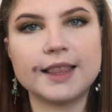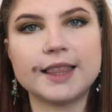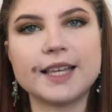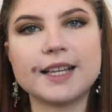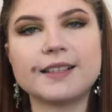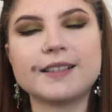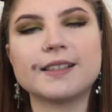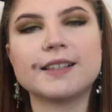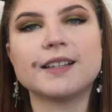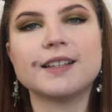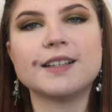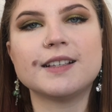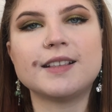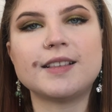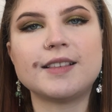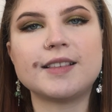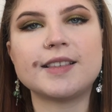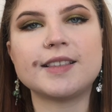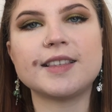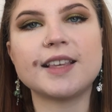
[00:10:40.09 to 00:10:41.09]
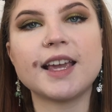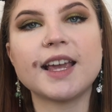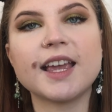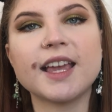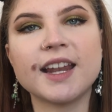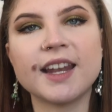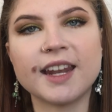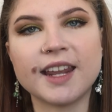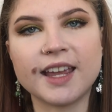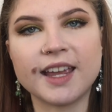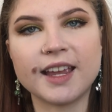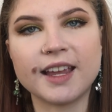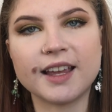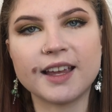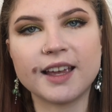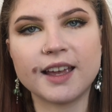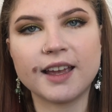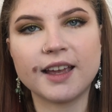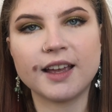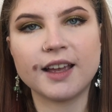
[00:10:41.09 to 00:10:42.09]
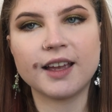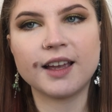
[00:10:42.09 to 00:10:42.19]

This sickening